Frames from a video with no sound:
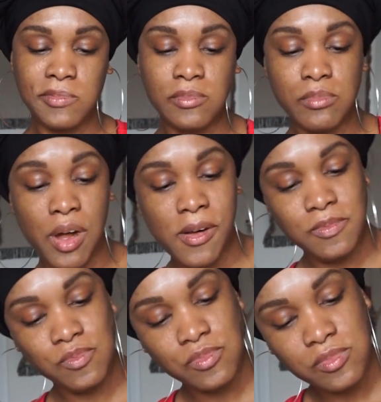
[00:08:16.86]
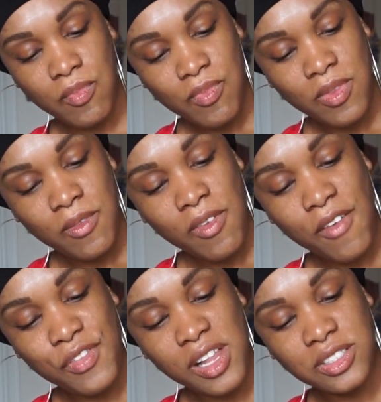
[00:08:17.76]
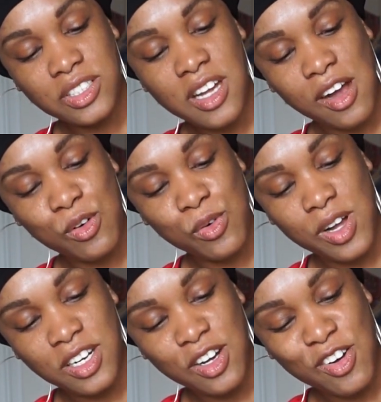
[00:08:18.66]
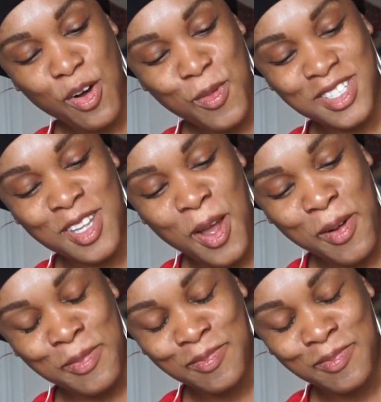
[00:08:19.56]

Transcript: but I feel like she got caught at a Go-Go one time.